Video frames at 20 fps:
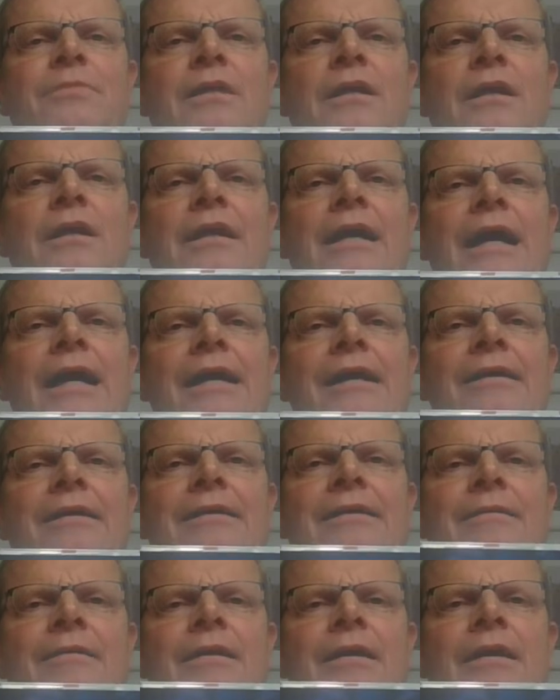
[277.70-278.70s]

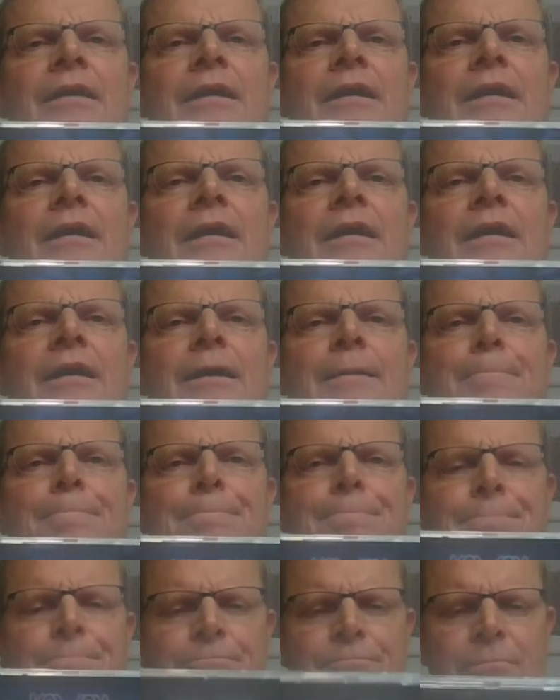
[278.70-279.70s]
Kayak.
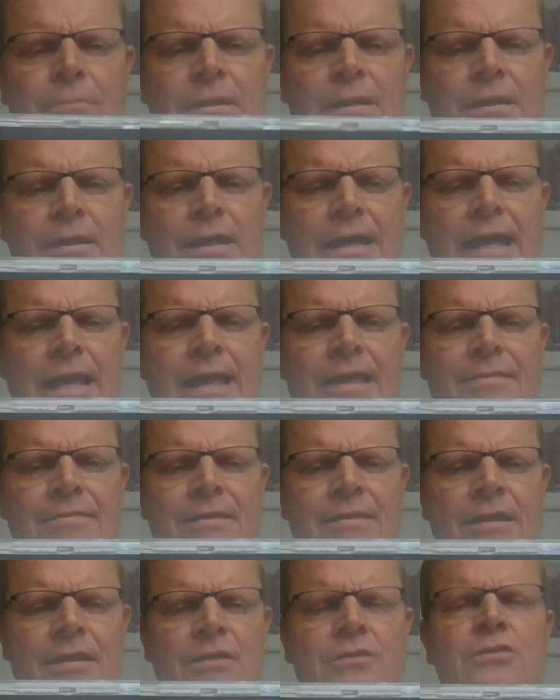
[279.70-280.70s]
And
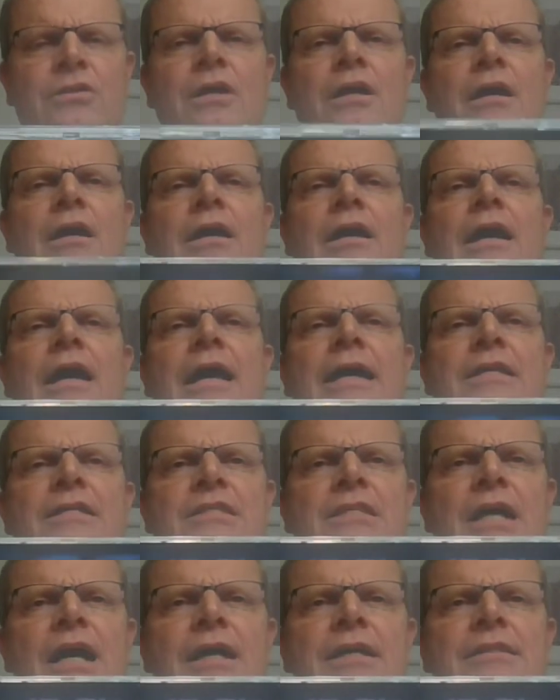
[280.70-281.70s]
the
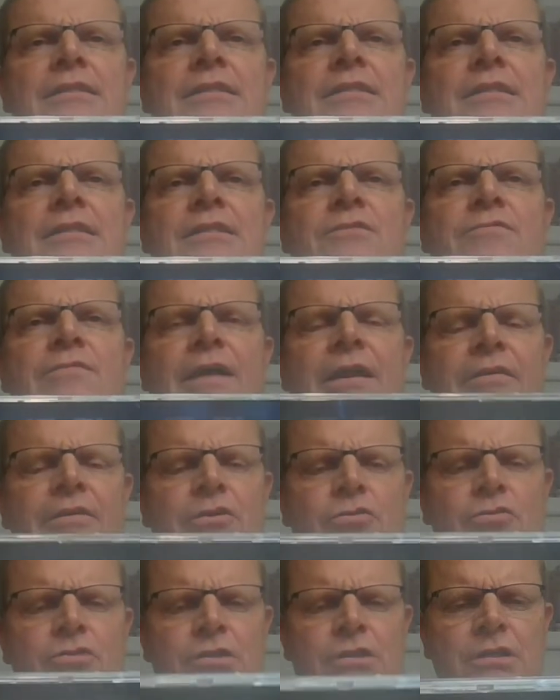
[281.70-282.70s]
A-side is very
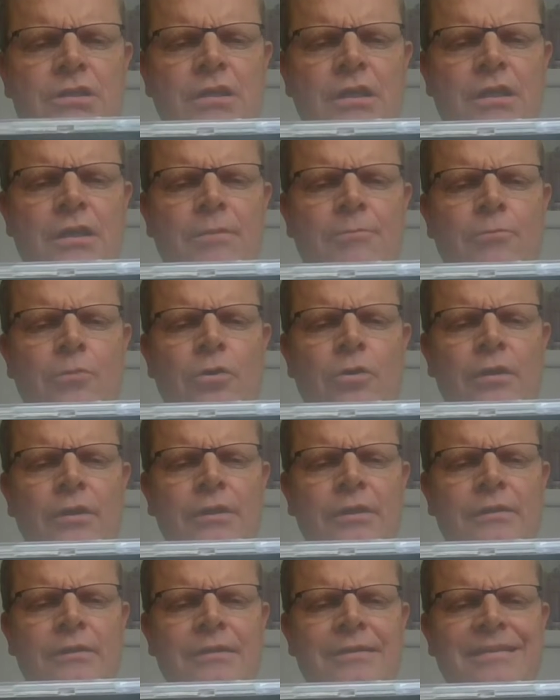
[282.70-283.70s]
good.
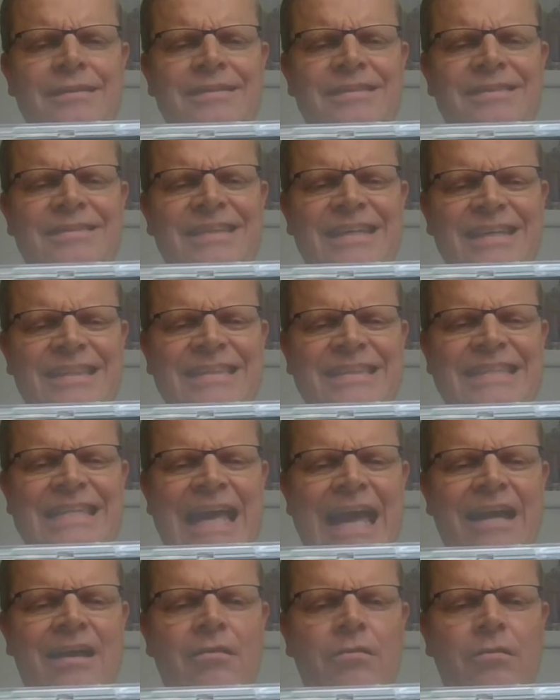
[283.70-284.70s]
Merlin,
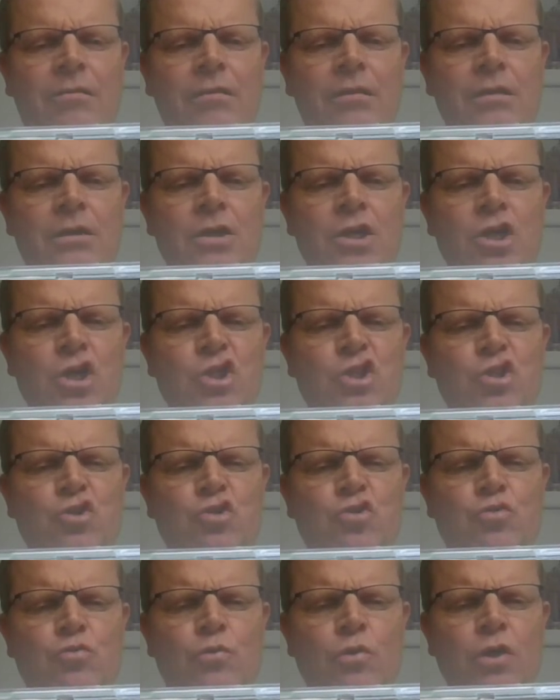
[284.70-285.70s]
Tintagel, The
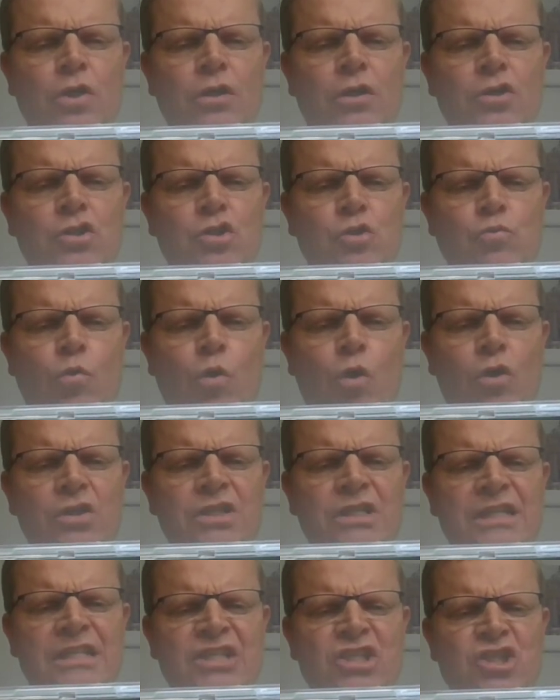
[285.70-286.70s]

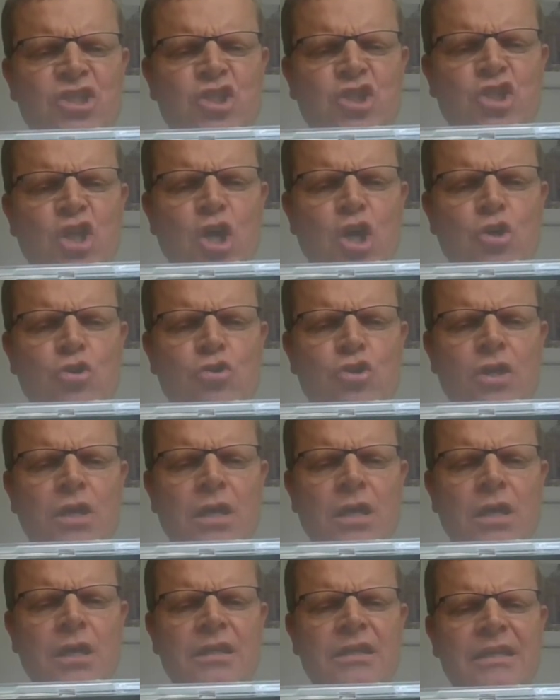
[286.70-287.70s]
Sword in the Stone,
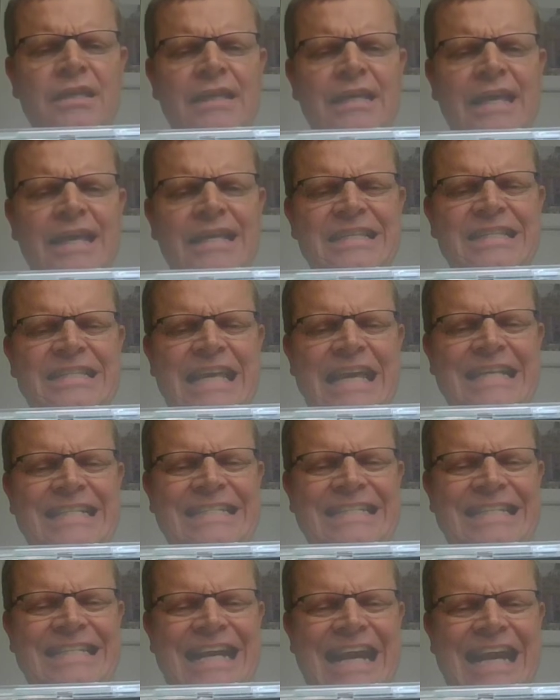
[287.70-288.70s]
The King's
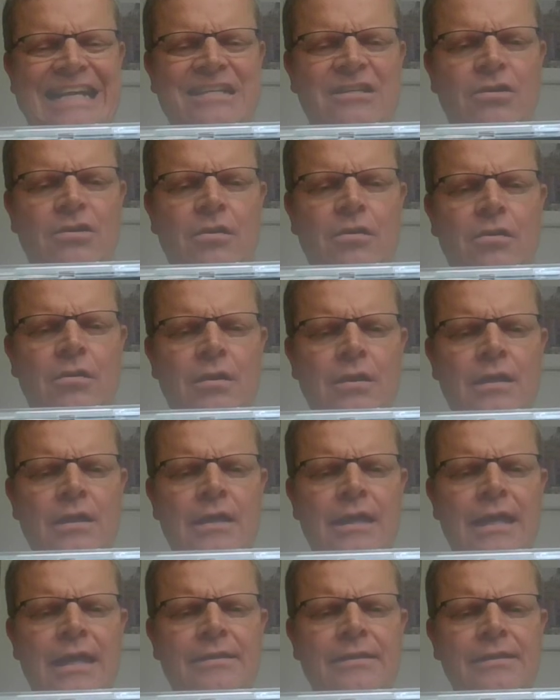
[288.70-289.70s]
Enchanter,
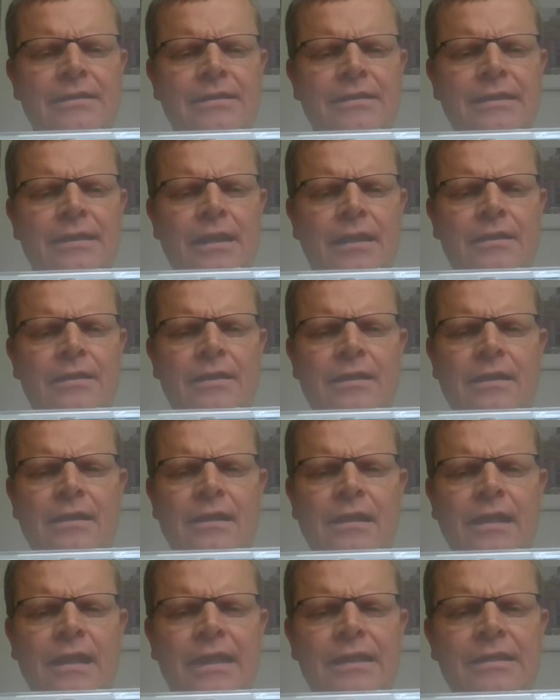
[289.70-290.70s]
and Iniana,
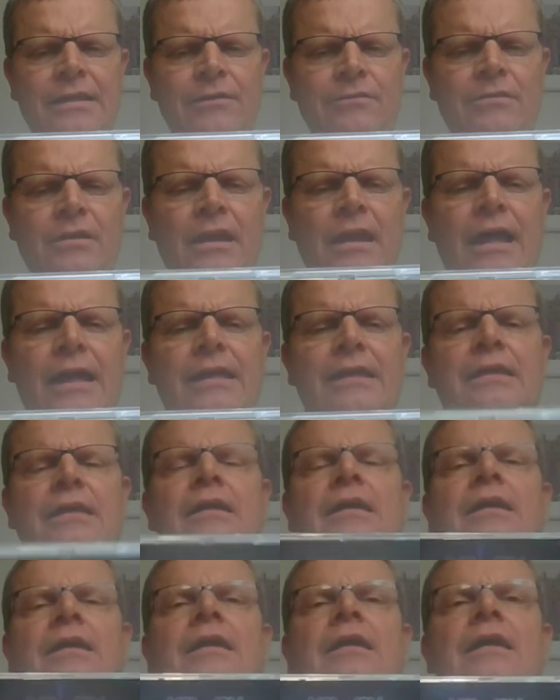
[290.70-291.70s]
Lady of the
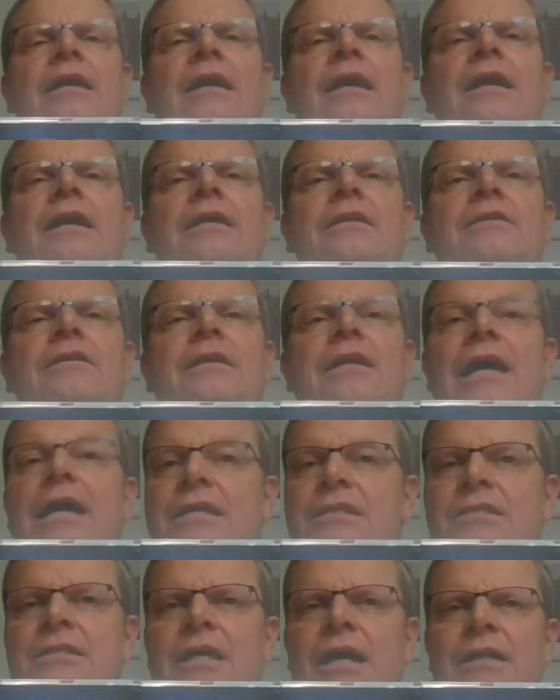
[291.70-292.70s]
Lake. The
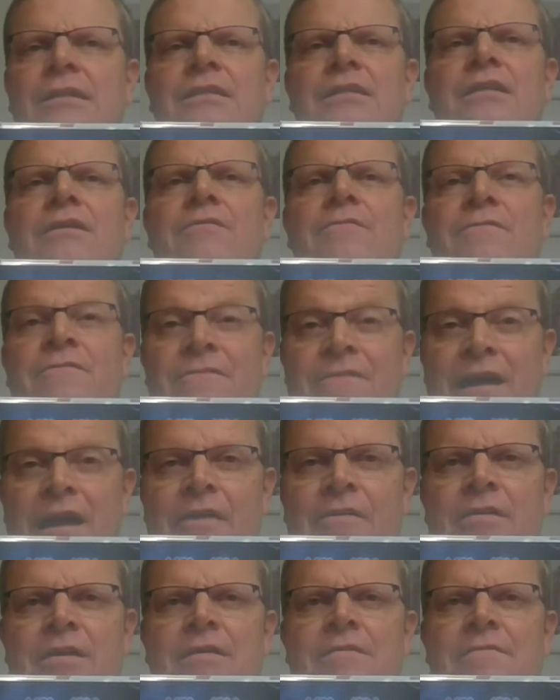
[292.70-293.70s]
A-side
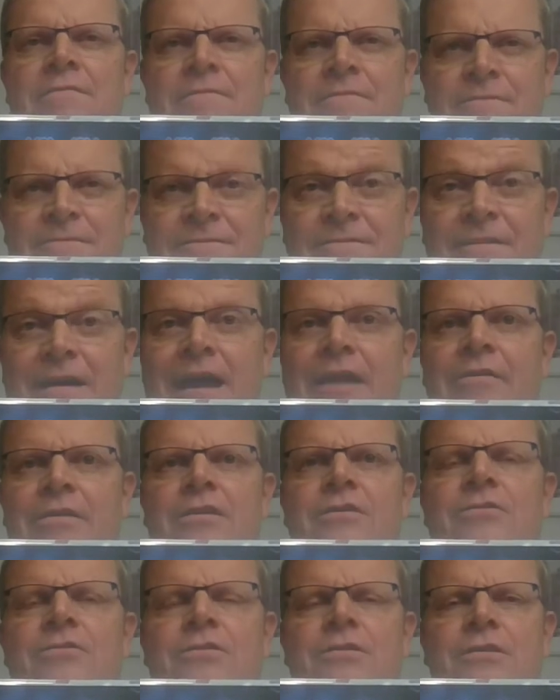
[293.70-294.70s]
very, very
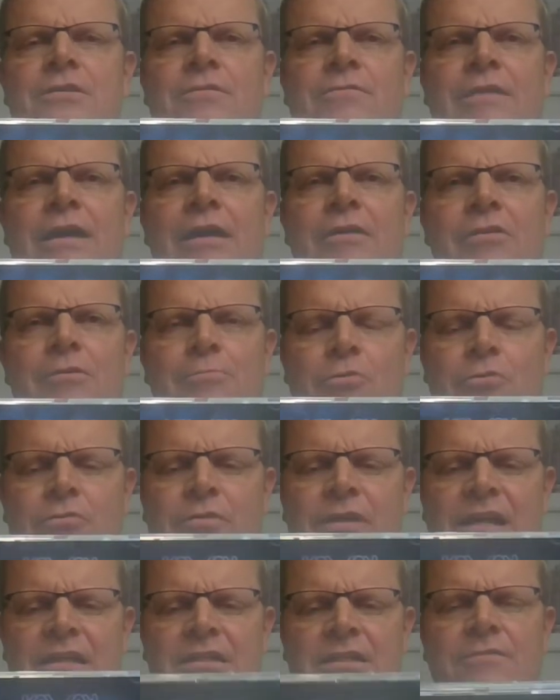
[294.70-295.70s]
good, very
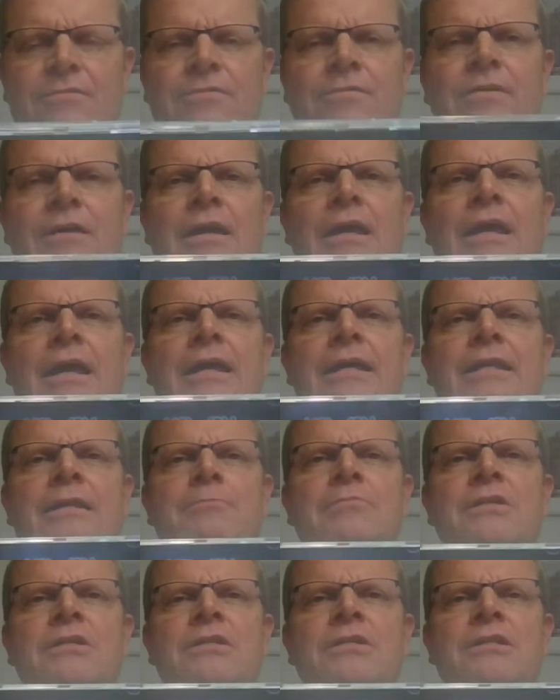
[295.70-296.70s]
progressive. The
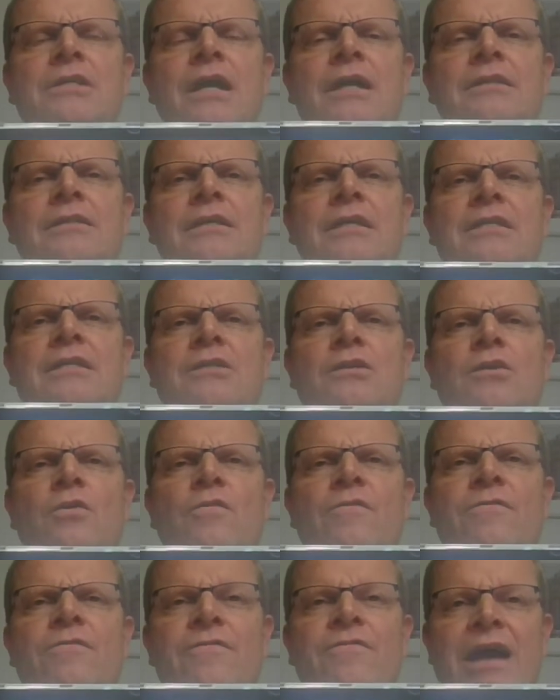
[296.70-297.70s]
B-side is
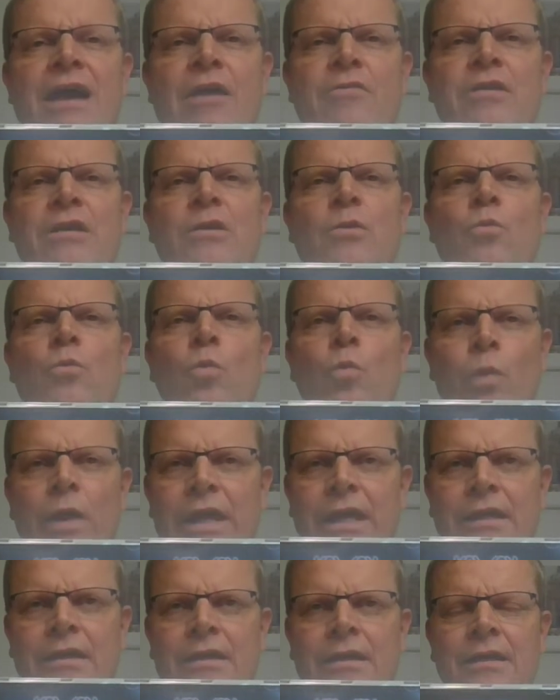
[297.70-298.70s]
very
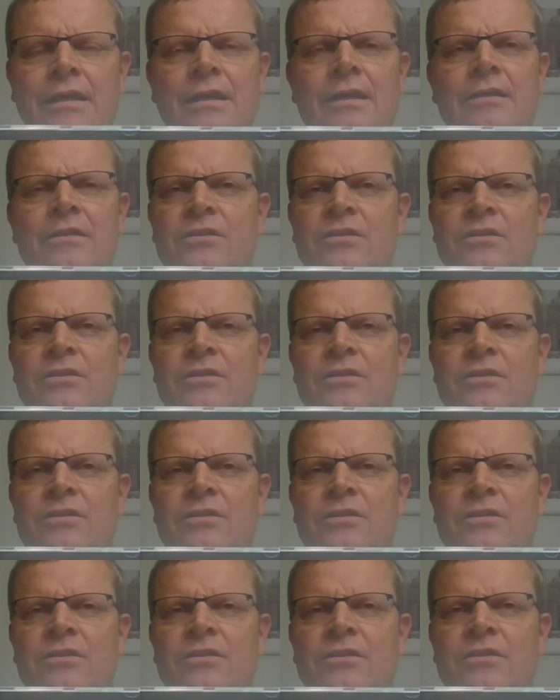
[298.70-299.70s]
weak,
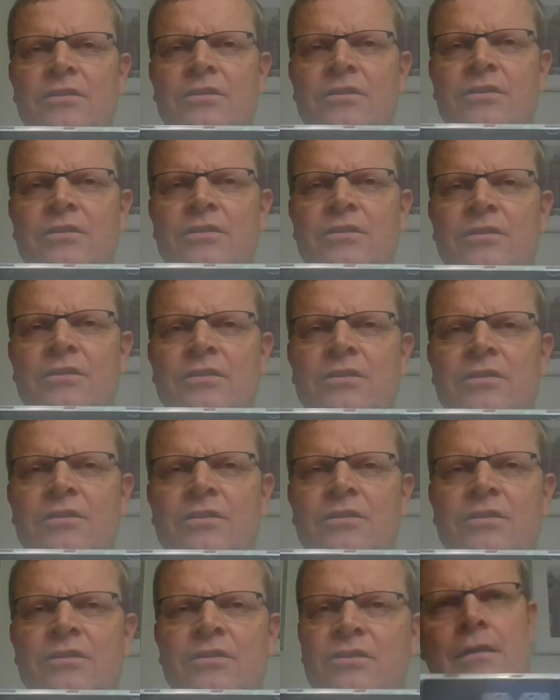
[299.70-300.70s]
not
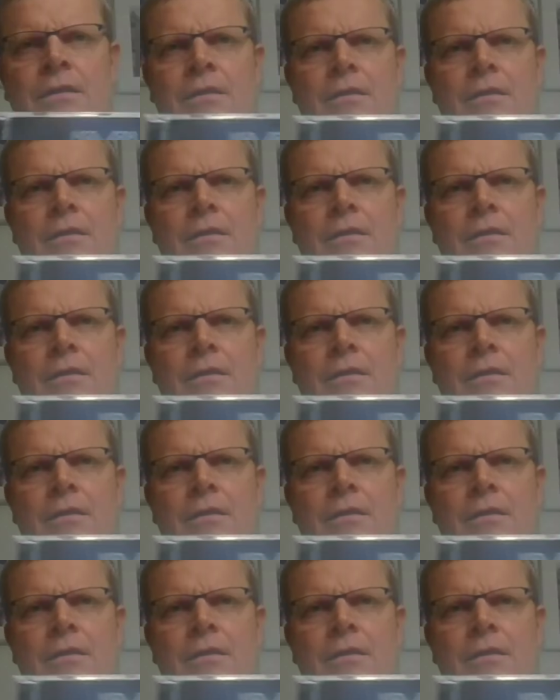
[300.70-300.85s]
interesting.